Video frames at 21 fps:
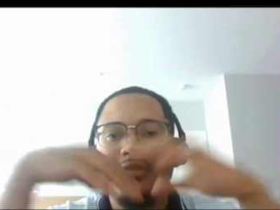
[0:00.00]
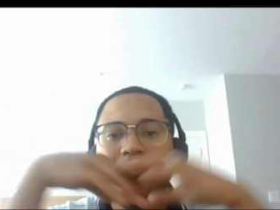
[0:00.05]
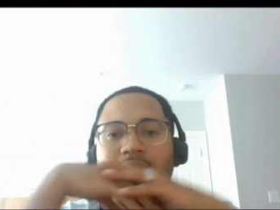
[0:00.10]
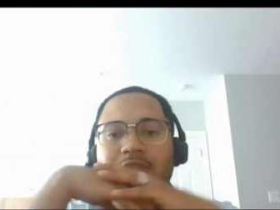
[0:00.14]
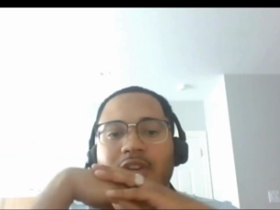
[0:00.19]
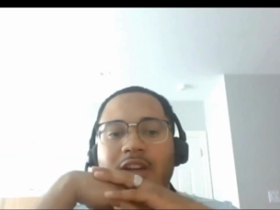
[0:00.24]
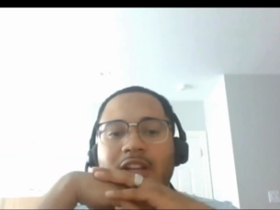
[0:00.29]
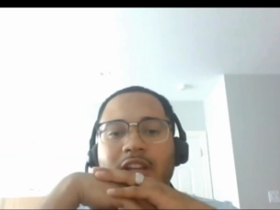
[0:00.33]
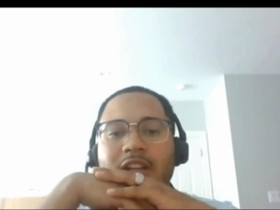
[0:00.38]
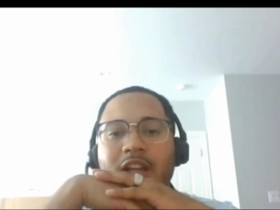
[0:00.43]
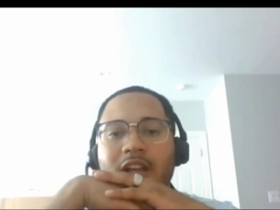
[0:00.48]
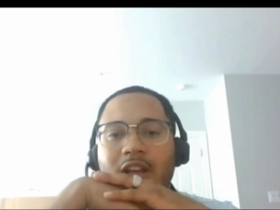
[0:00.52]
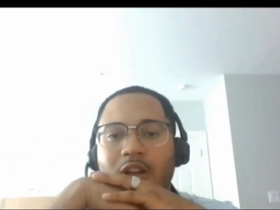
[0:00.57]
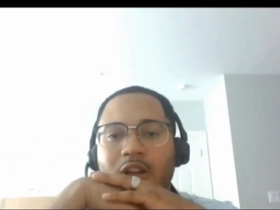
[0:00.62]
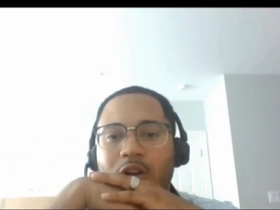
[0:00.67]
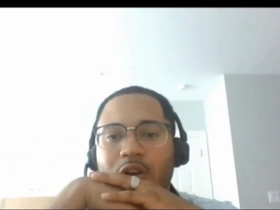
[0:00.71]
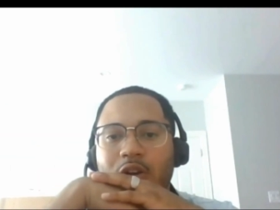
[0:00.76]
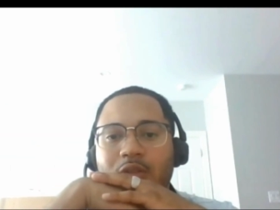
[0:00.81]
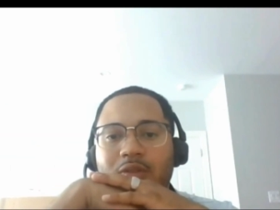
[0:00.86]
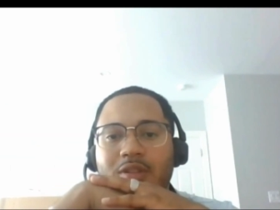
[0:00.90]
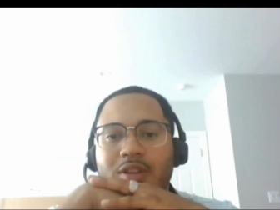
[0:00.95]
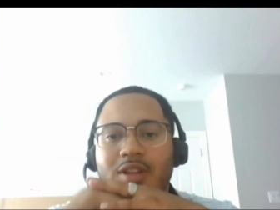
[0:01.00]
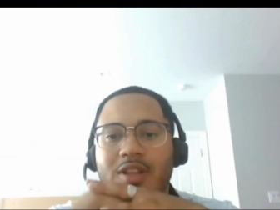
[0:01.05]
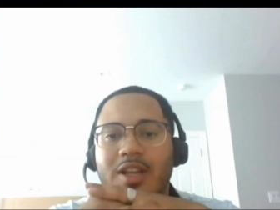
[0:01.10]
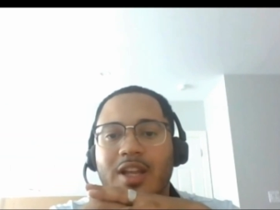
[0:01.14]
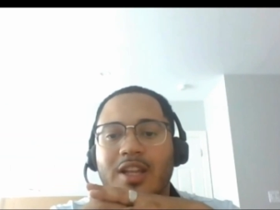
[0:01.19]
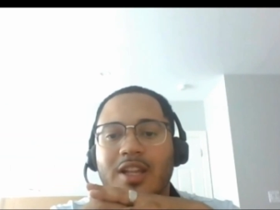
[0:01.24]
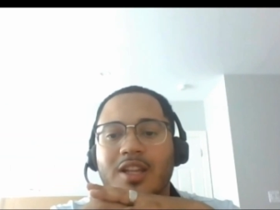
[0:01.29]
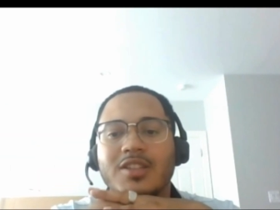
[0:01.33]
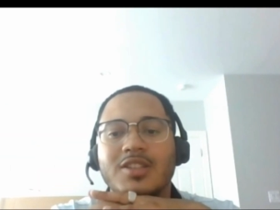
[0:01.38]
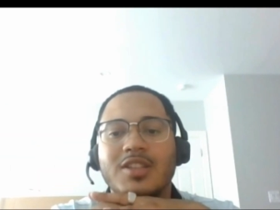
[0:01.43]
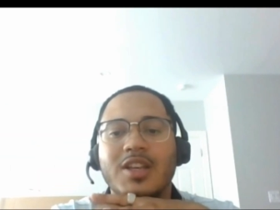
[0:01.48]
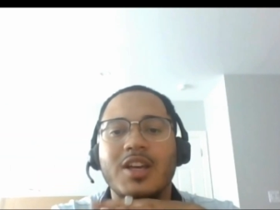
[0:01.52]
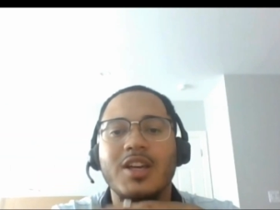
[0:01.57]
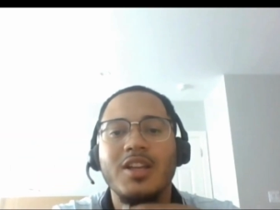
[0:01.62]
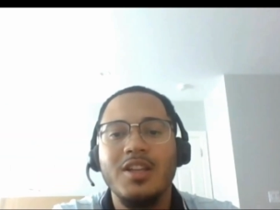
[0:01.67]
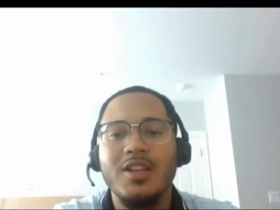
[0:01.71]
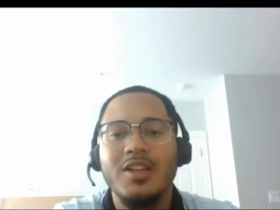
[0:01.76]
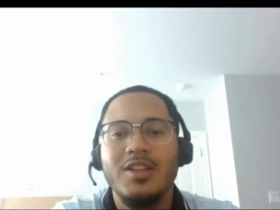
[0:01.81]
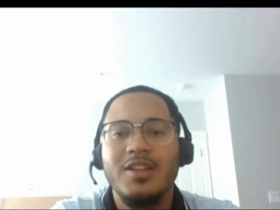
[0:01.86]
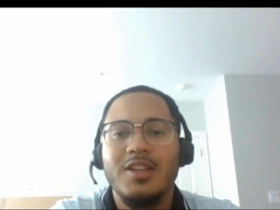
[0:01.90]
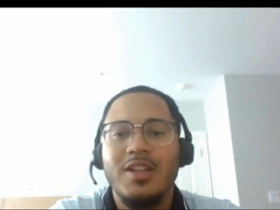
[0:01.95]
came upon
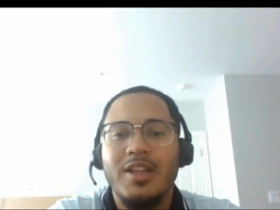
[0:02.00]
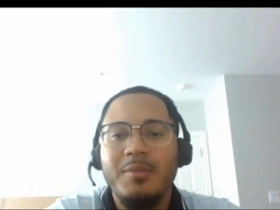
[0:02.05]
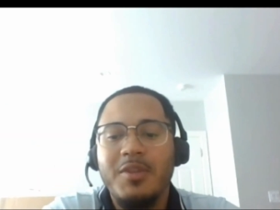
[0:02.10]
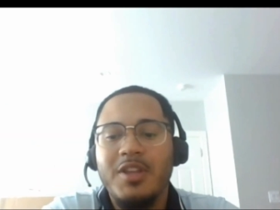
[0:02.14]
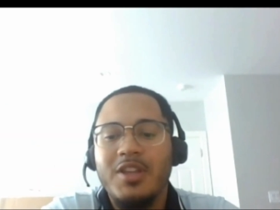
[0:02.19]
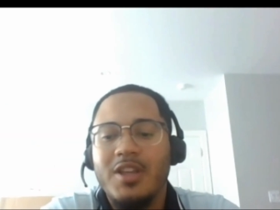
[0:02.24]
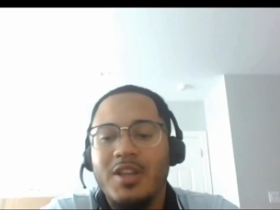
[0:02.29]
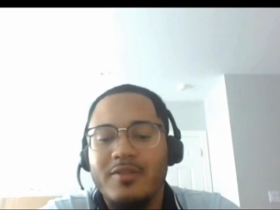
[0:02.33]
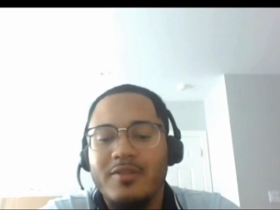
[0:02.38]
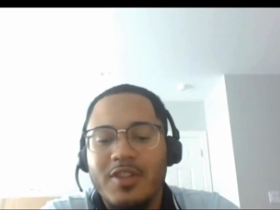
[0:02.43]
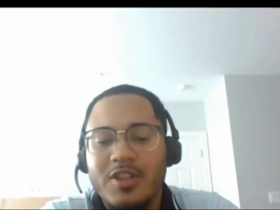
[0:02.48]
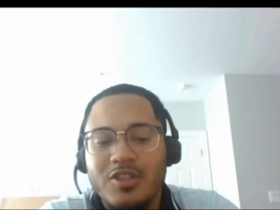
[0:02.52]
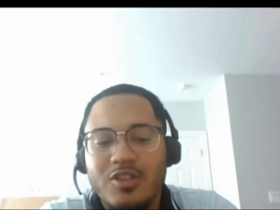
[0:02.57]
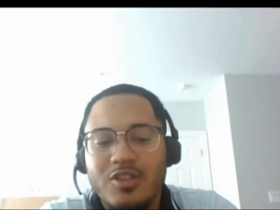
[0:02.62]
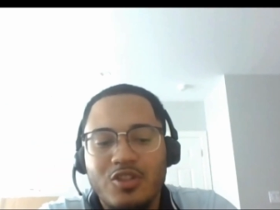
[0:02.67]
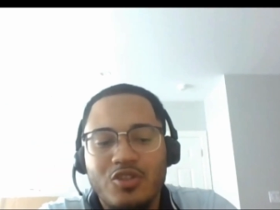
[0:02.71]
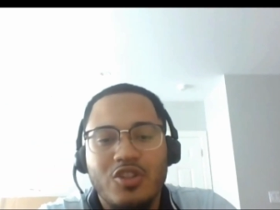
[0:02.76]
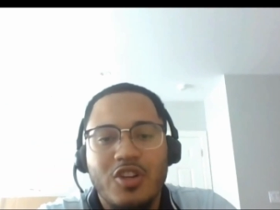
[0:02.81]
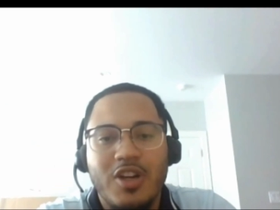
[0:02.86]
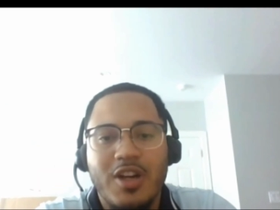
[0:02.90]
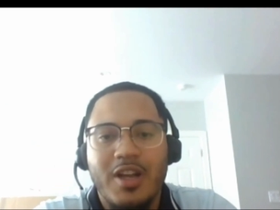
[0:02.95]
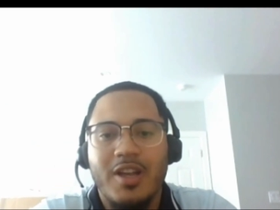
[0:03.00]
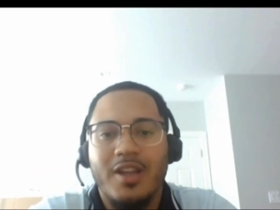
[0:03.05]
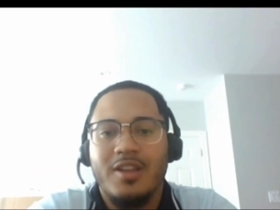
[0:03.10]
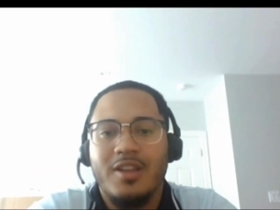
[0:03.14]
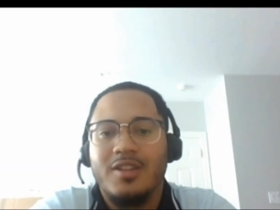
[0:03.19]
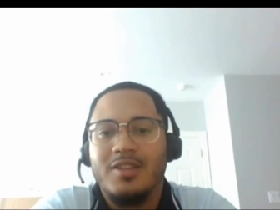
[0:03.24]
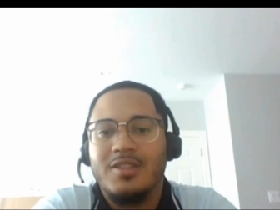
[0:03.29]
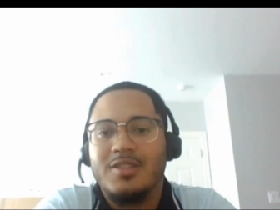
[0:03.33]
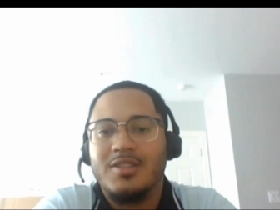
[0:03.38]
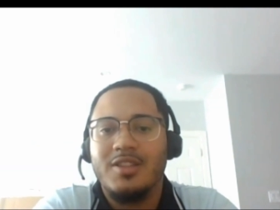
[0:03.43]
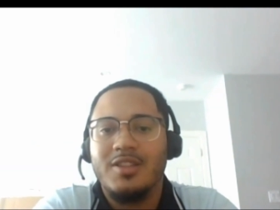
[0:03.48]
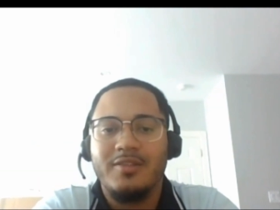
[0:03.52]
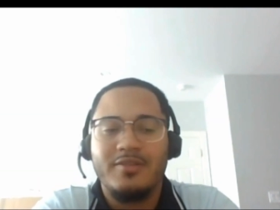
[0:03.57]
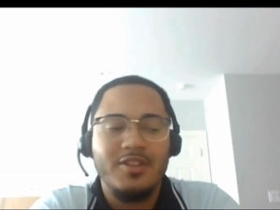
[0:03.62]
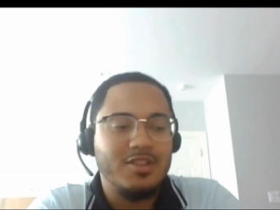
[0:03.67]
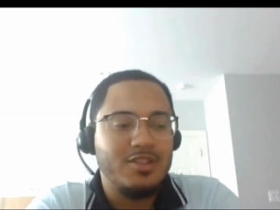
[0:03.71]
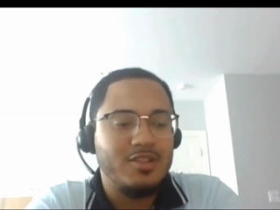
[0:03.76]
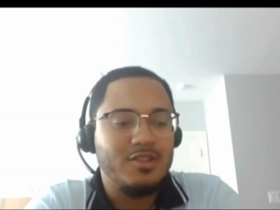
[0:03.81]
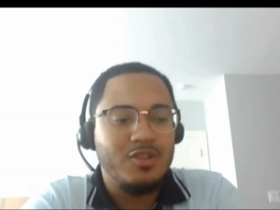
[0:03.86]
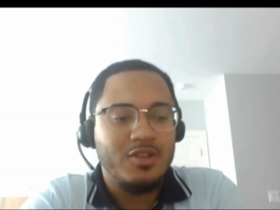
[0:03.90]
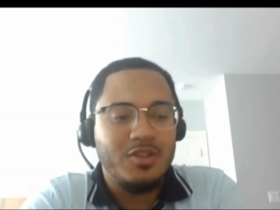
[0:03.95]
Fondako and I decided, let me give
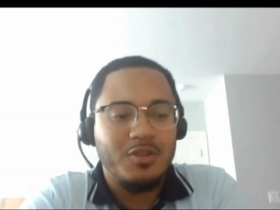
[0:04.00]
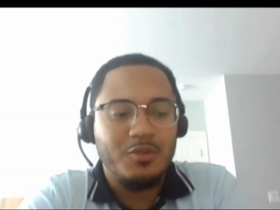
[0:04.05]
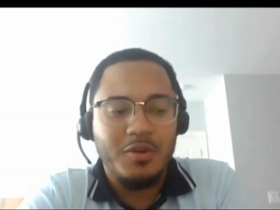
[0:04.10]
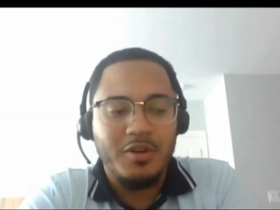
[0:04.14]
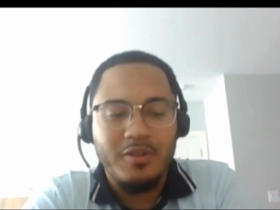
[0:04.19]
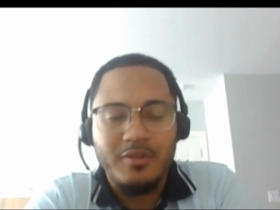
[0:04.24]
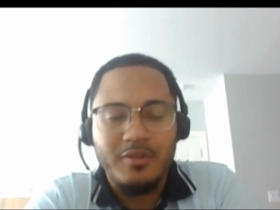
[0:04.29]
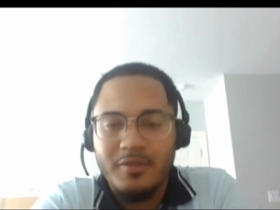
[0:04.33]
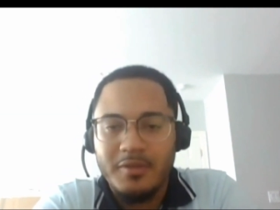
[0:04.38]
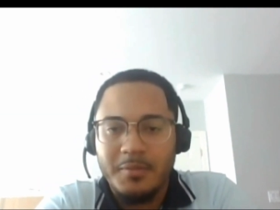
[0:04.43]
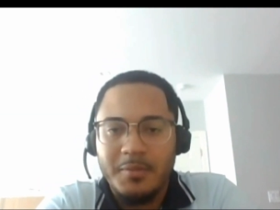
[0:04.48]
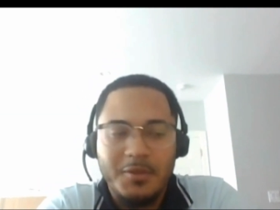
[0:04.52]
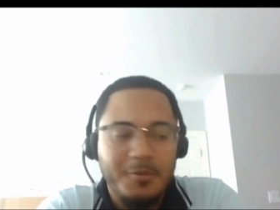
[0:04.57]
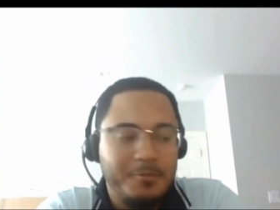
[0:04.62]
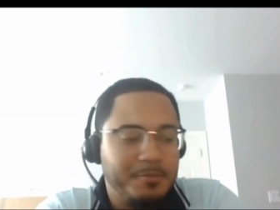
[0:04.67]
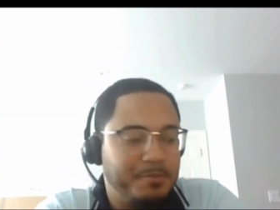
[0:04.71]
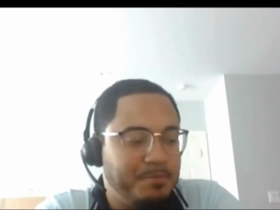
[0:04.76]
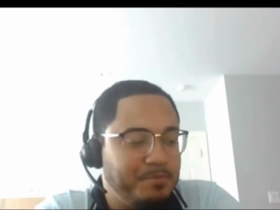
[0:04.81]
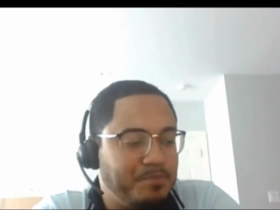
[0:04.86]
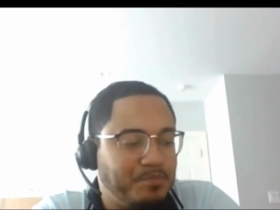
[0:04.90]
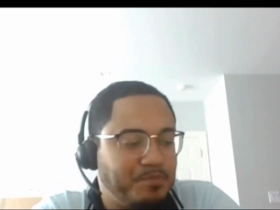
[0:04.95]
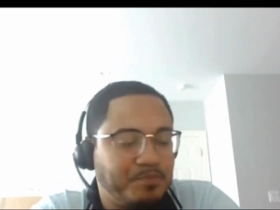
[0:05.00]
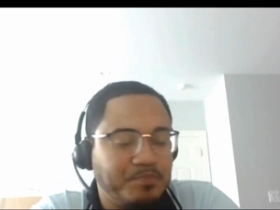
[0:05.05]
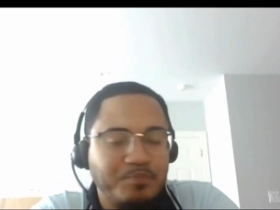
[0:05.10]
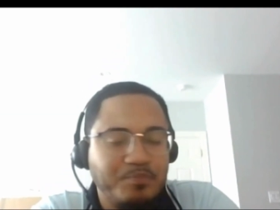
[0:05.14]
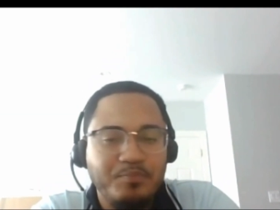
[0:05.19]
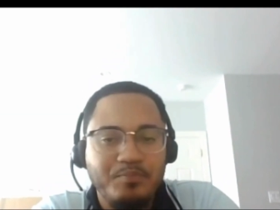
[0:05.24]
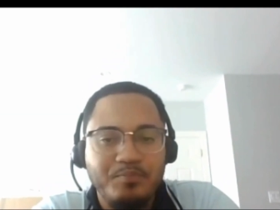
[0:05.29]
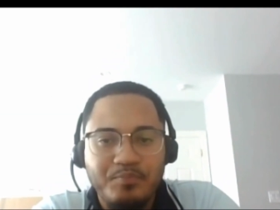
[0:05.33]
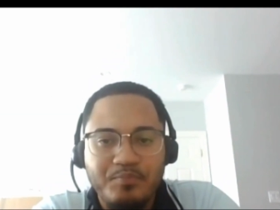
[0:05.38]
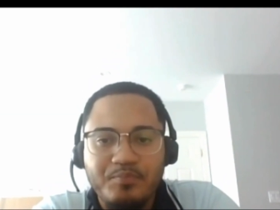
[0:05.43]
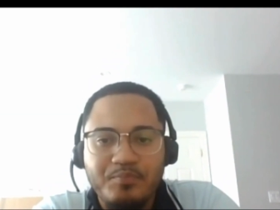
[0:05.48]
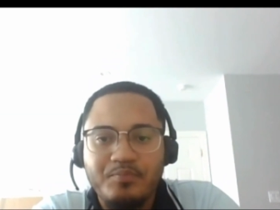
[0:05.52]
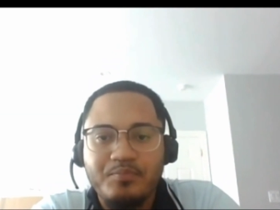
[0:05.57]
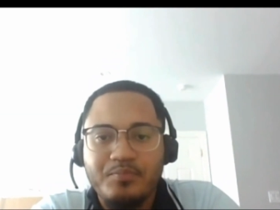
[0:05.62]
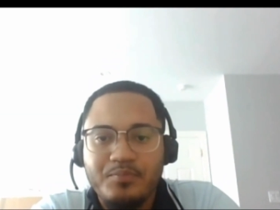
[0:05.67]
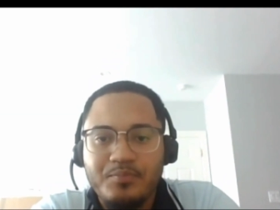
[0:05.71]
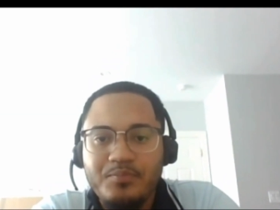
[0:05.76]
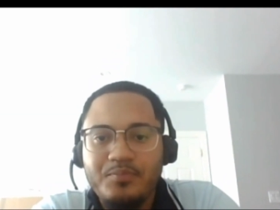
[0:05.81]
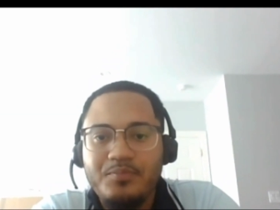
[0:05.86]
this a try, see if this is going to work for me.